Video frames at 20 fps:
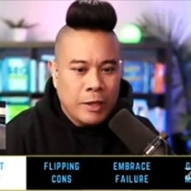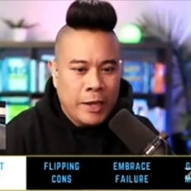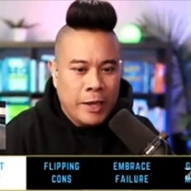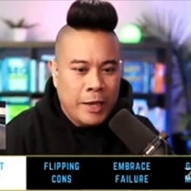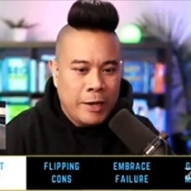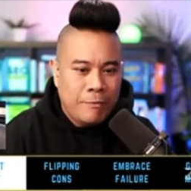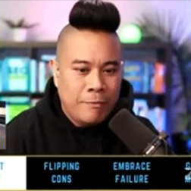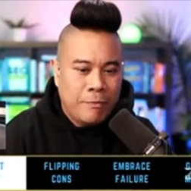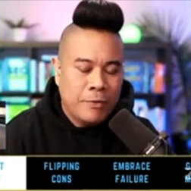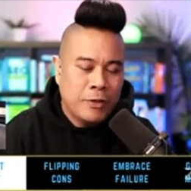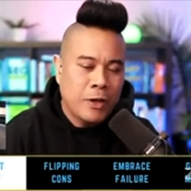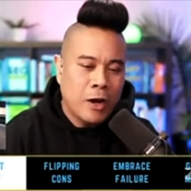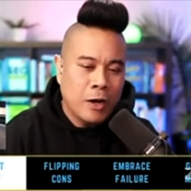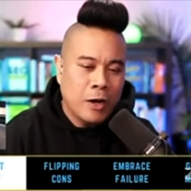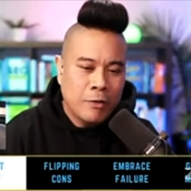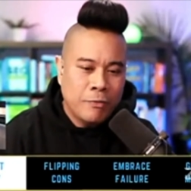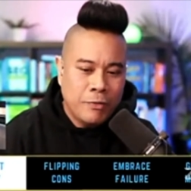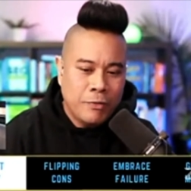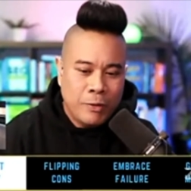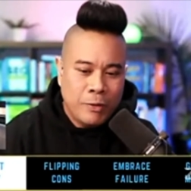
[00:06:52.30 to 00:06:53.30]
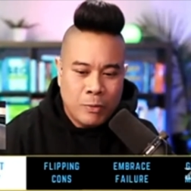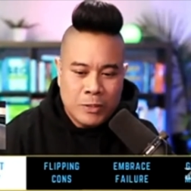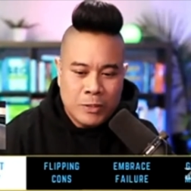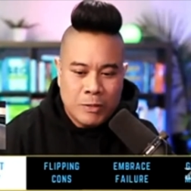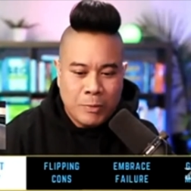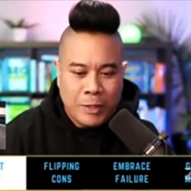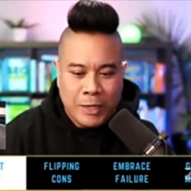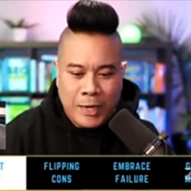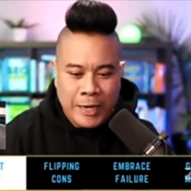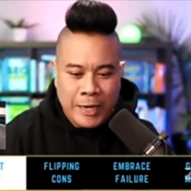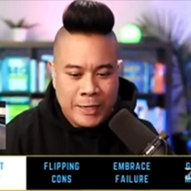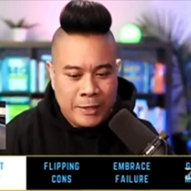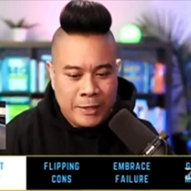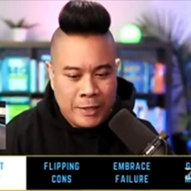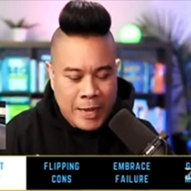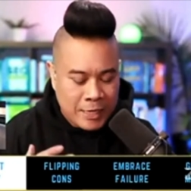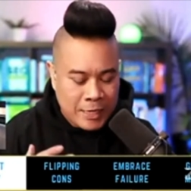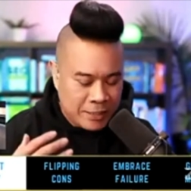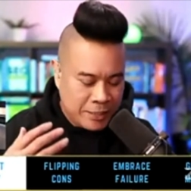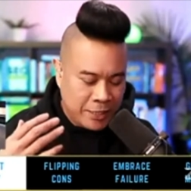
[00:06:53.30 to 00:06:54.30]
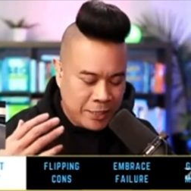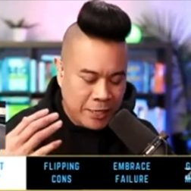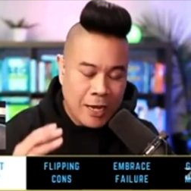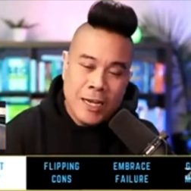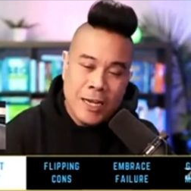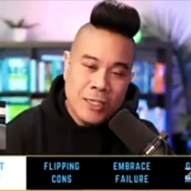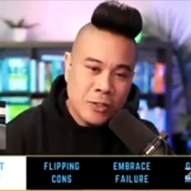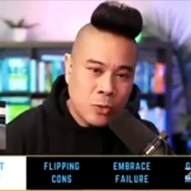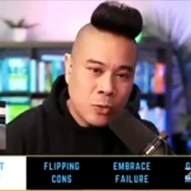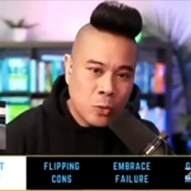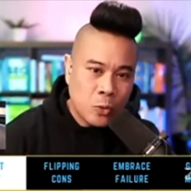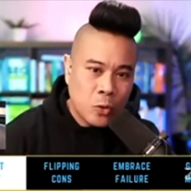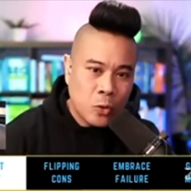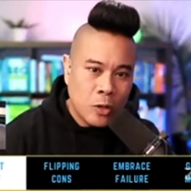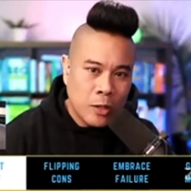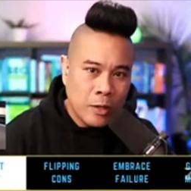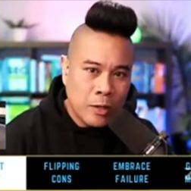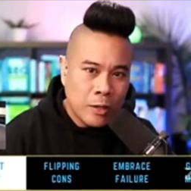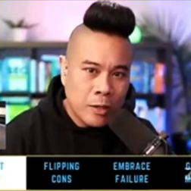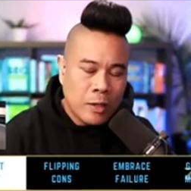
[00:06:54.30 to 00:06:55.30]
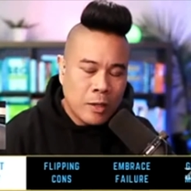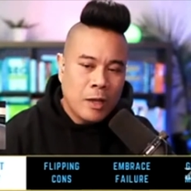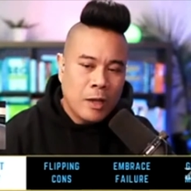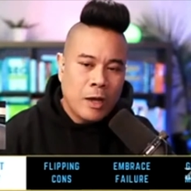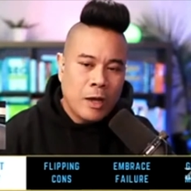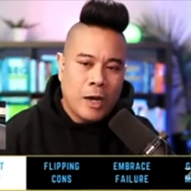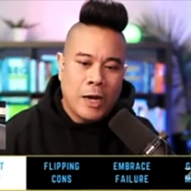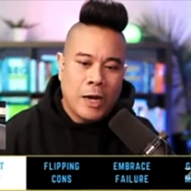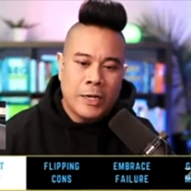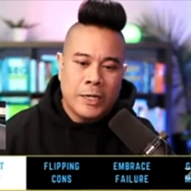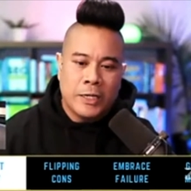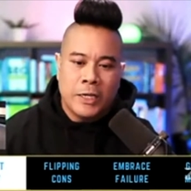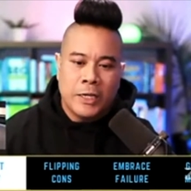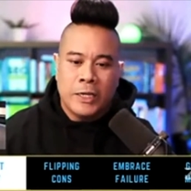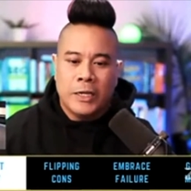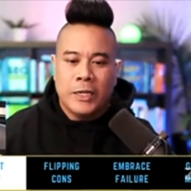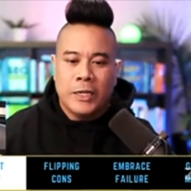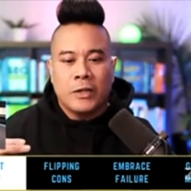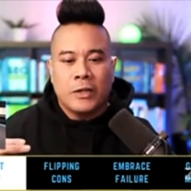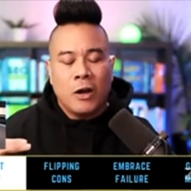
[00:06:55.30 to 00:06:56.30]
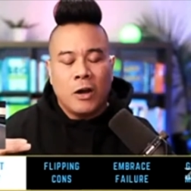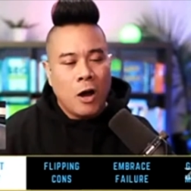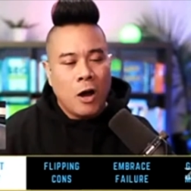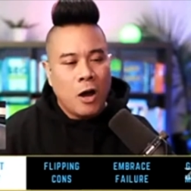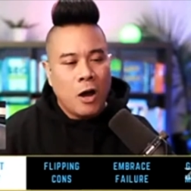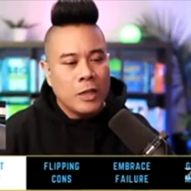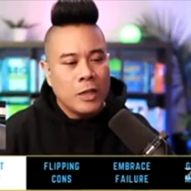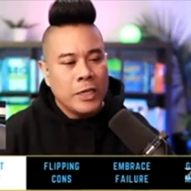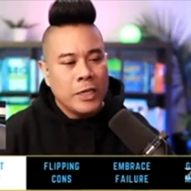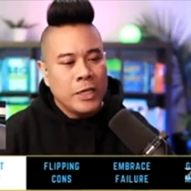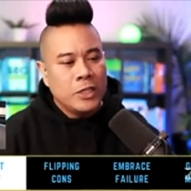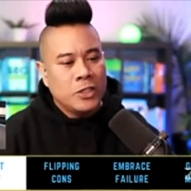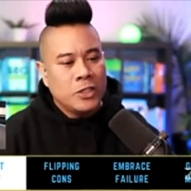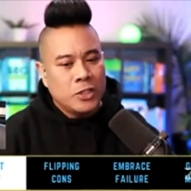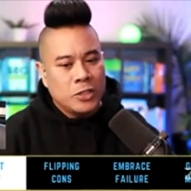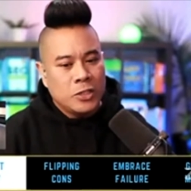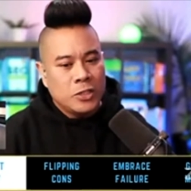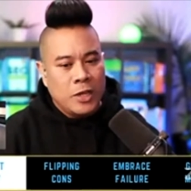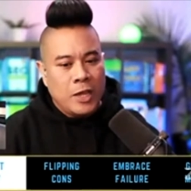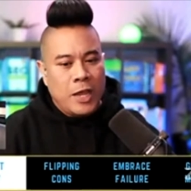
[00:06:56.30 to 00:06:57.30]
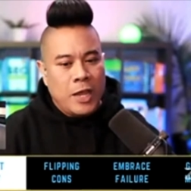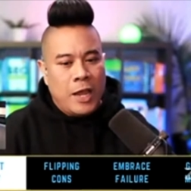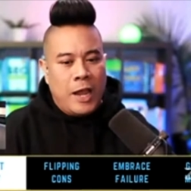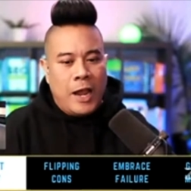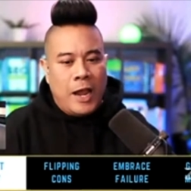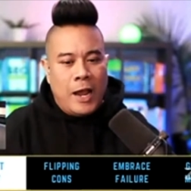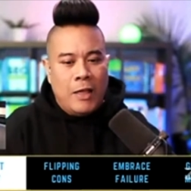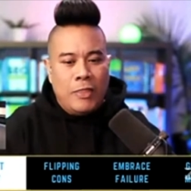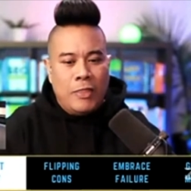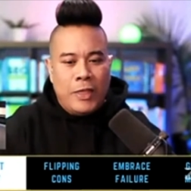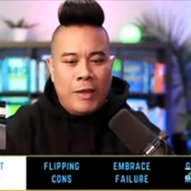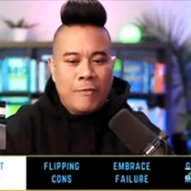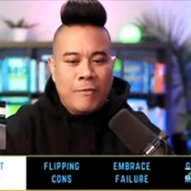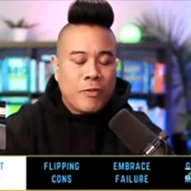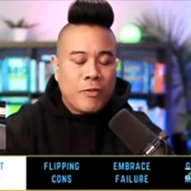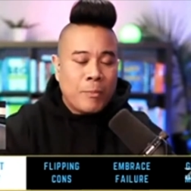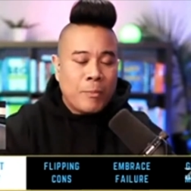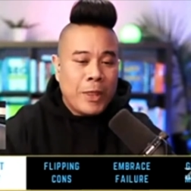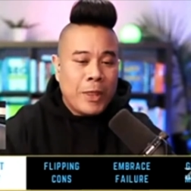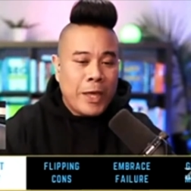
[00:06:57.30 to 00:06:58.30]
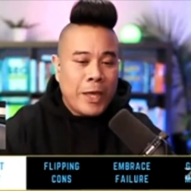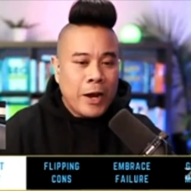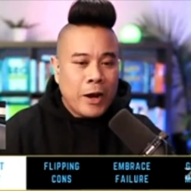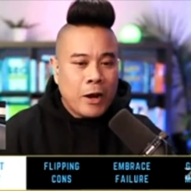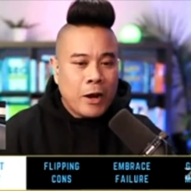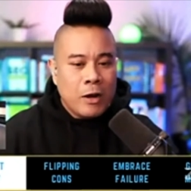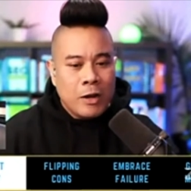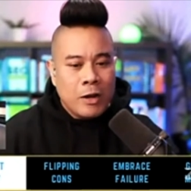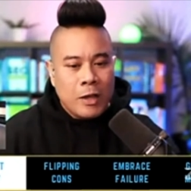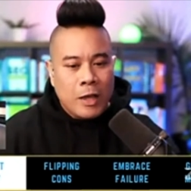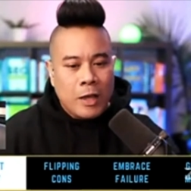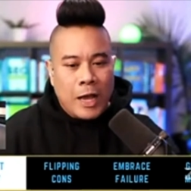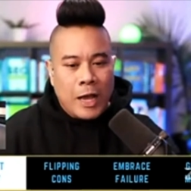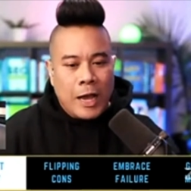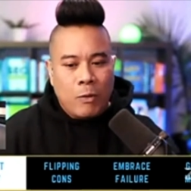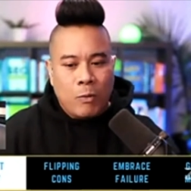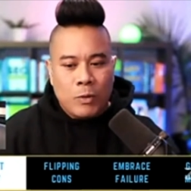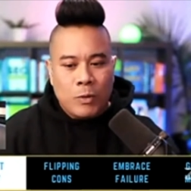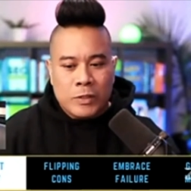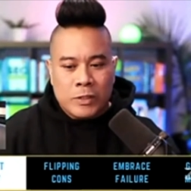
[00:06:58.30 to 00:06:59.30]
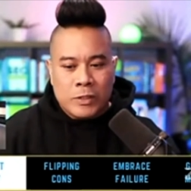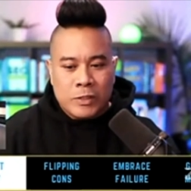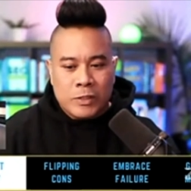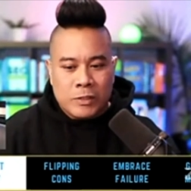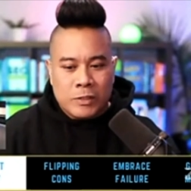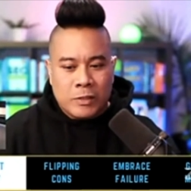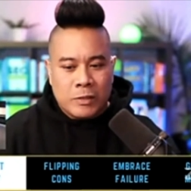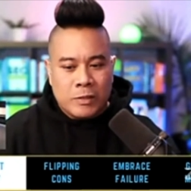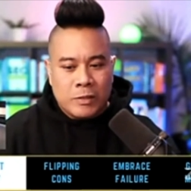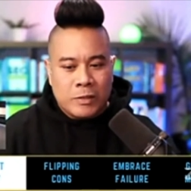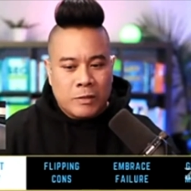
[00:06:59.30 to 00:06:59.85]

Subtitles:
and photography was something I actually did in high school. I did in college. And then from there, I was